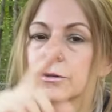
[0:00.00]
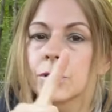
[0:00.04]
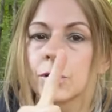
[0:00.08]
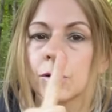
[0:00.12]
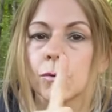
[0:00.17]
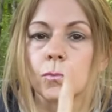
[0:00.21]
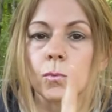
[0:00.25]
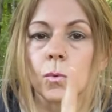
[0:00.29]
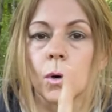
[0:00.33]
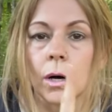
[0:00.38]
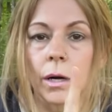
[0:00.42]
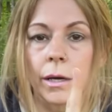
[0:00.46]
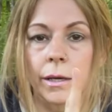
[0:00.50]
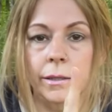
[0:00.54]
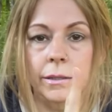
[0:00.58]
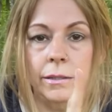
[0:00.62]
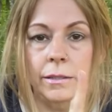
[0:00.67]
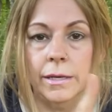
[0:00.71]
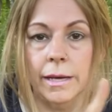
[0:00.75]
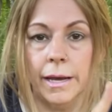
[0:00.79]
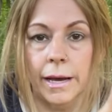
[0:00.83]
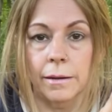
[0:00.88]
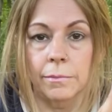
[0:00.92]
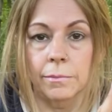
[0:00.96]
to one
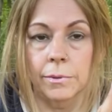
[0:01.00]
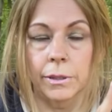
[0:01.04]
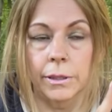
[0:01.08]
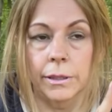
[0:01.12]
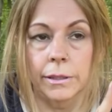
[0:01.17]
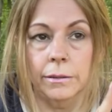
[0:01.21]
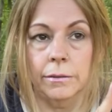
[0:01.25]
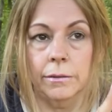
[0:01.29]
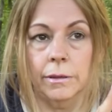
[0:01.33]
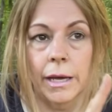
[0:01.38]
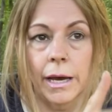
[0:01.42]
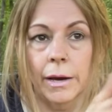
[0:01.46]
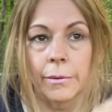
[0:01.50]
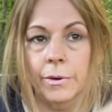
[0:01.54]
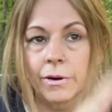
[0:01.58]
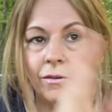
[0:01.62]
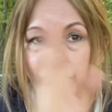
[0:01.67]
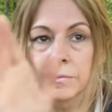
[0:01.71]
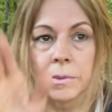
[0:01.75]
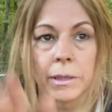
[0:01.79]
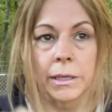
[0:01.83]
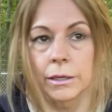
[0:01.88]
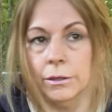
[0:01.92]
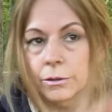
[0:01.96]
tablet, however
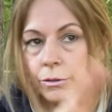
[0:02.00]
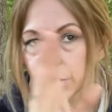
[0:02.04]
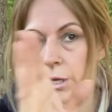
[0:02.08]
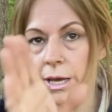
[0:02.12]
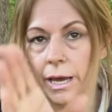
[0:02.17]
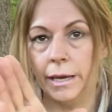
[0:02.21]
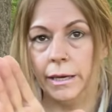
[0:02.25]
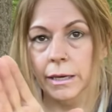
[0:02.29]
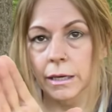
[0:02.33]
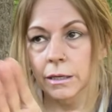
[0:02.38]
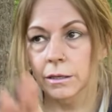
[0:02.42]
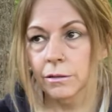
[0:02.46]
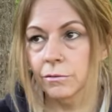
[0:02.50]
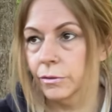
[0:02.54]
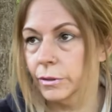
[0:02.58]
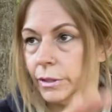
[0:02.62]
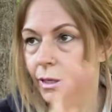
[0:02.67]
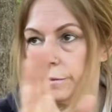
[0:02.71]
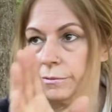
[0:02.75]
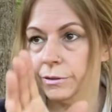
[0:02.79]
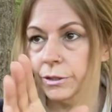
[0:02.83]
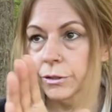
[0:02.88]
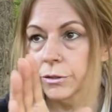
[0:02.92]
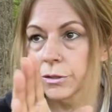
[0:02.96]
many you're taking of
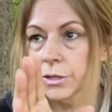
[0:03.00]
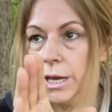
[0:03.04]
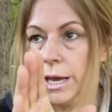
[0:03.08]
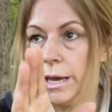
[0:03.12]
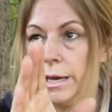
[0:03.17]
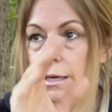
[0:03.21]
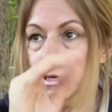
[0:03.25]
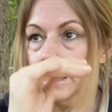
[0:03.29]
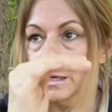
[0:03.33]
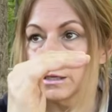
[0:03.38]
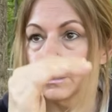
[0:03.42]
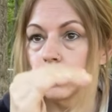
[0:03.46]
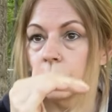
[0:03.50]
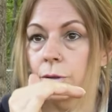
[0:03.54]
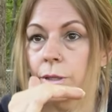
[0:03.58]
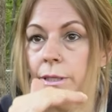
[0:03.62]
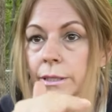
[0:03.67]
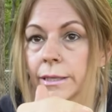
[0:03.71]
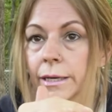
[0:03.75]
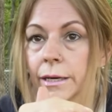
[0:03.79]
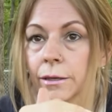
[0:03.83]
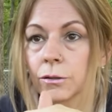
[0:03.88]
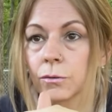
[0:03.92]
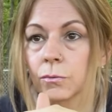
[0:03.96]
whatever you're taking, you get
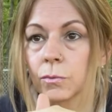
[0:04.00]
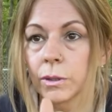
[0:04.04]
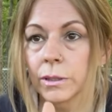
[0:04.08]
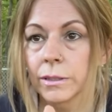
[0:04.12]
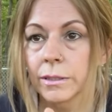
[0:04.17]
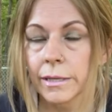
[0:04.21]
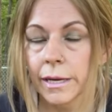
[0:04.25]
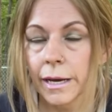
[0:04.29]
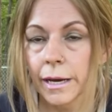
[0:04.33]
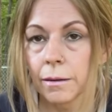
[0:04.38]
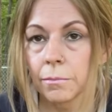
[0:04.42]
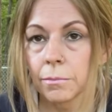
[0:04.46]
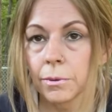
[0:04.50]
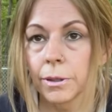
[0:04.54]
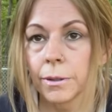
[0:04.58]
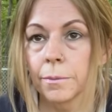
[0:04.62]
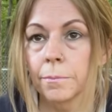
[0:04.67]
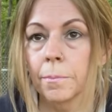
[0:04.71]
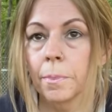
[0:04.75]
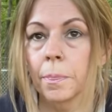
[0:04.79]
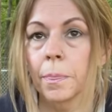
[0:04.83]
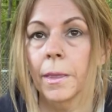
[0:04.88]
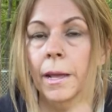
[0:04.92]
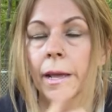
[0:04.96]
down to one tablet.
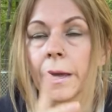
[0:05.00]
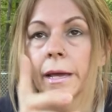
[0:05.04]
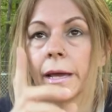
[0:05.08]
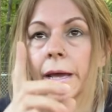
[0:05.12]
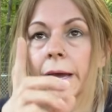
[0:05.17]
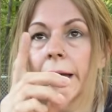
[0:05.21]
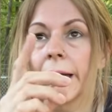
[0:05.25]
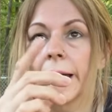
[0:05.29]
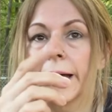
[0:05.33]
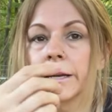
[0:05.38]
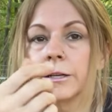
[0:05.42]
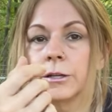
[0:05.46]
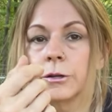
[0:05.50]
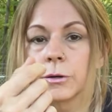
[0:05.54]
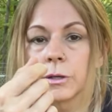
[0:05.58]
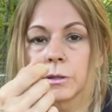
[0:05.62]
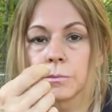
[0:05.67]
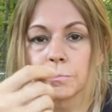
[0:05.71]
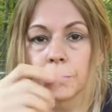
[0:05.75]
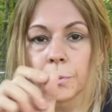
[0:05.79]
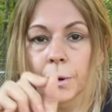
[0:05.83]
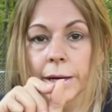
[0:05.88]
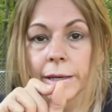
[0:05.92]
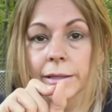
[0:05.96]
And you can
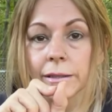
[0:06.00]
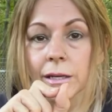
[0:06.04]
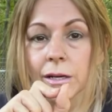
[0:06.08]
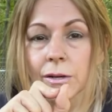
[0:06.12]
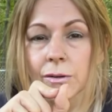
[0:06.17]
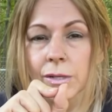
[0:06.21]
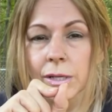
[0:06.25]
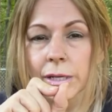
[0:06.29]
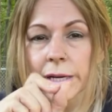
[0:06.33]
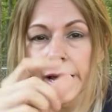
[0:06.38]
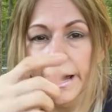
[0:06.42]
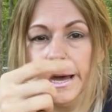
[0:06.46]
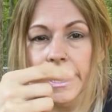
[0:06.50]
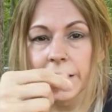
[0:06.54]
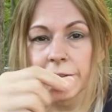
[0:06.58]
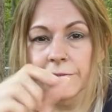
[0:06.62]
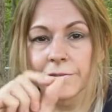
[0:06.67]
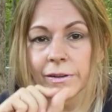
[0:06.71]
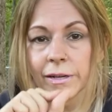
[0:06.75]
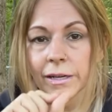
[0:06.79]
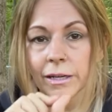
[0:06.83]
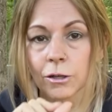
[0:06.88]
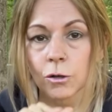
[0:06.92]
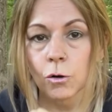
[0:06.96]
break those in half
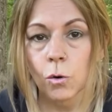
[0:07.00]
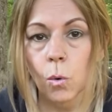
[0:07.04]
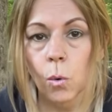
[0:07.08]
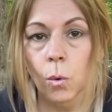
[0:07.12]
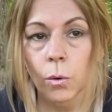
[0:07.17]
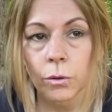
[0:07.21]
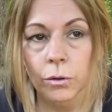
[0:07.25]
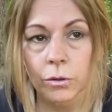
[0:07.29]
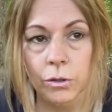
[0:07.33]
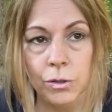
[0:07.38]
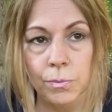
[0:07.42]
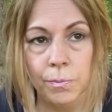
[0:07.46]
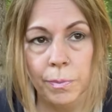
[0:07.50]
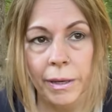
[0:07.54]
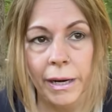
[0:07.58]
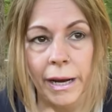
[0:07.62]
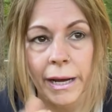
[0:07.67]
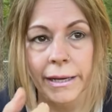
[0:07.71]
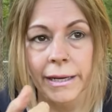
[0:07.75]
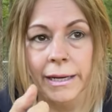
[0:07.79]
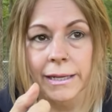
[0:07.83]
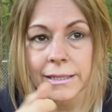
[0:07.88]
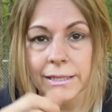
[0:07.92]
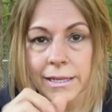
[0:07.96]
and in quarters, but I
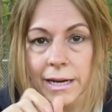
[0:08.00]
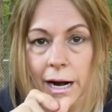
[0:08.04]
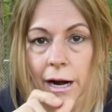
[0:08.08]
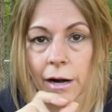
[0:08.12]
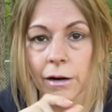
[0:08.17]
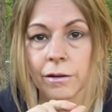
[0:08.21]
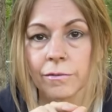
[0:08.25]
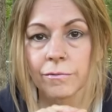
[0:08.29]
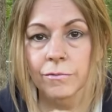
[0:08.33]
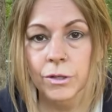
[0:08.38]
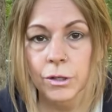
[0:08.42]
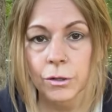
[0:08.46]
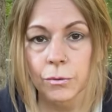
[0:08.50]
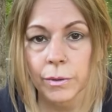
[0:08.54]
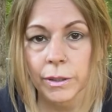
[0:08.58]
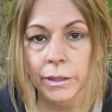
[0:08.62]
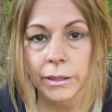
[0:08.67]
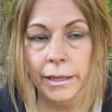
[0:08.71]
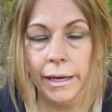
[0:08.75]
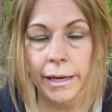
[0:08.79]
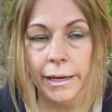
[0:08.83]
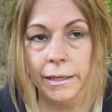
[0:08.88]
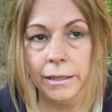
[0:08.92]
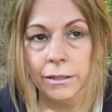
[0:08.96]
got tired of doing
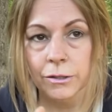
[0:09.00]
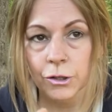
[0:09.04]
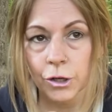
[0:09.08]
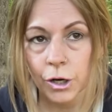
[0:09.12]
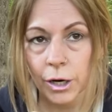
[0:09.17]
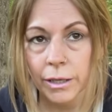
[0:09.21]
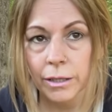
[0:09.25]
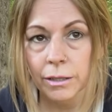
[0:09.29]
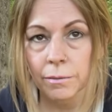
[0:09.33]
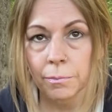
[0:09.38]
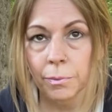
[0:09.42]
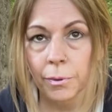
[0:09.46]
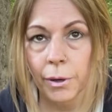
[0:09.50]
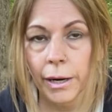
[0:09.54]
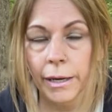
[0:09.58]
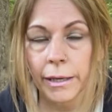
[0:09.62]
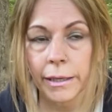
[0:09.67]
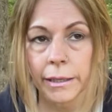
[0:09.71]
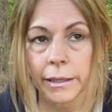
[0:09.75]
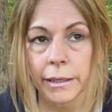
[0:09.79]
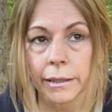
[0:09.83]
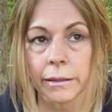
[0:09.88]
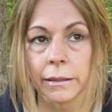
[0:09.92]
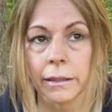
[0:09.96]
that, trying to break
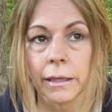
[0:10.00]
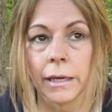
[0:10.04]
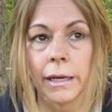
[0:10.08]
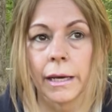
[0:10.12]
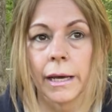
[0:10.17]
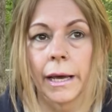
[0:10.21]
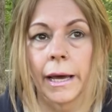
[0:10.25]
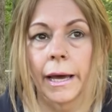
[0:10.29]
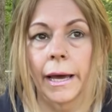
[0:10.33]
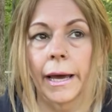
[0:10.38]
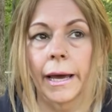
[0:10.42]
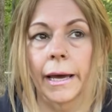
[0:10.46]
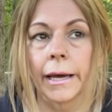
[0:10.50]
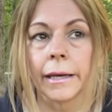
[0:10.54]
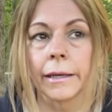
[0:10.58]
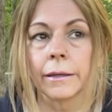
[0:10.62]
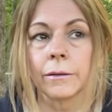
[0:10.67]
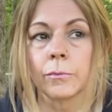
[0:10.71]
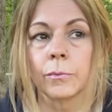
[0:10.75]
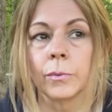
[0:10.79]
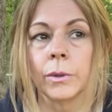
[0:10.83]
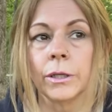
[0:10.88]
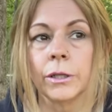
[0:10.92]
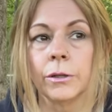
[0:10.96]
it.
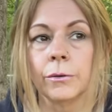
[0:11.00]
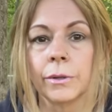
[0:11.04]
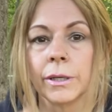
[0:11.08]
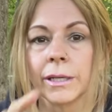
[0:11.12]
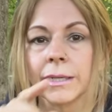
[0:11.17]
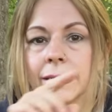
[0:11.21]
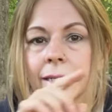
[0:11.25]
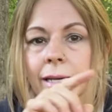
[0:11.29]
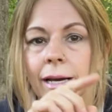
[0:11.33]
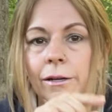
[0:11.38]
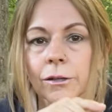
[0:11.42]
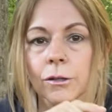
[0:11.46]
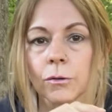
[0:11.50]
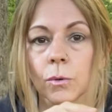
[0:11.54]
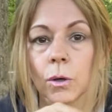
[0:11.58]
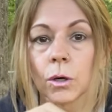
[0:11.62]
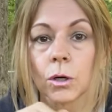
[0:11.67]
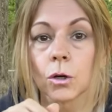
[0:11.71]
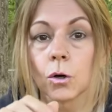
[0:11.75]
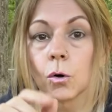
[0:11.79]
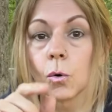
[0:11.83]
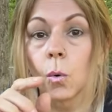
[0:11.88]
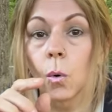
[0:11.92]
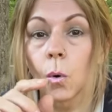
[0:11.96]
And when you get down to a
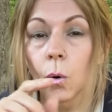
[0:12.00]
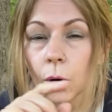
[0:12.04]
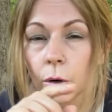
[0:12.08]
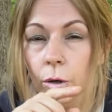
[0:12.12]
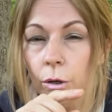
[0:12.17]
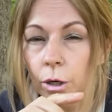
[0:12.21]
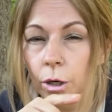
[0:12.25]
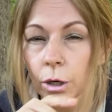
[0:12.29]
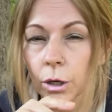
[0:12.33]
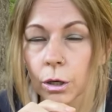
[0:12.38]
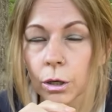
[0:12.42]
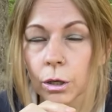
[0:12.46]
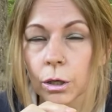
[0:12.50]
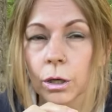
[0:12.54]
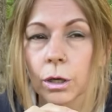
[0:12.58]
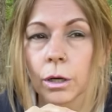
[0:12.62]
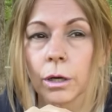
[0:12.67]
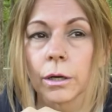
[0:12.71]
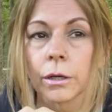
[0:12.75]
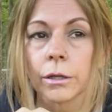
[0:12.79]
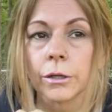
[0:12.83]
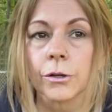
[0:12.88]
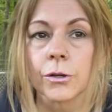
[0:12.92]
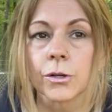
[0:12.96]
quarter,
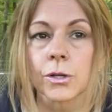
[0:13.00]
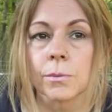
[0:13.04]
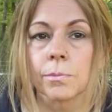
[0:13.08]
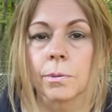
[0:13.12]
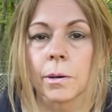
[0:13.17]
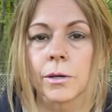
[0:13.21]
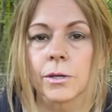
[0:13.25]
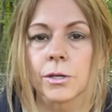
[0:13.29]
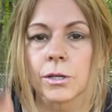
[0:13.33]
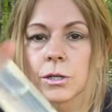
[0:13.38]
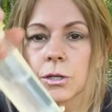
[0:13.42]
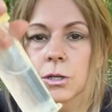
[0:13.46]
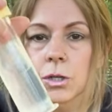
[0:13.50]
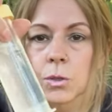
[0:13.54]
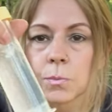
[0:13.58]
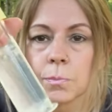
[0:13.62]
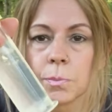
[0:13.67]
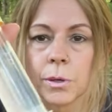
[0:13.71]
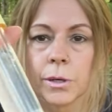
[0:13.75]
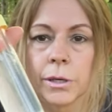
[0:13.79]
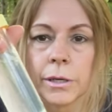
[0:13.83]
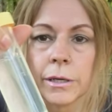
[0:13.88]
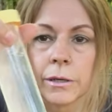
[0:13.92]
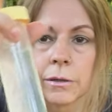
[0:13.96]
you're supposed to just
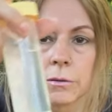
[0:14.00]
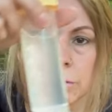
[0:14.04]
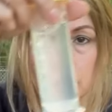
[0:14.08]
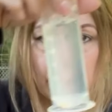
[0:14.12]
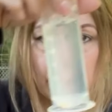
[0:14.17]
put it in,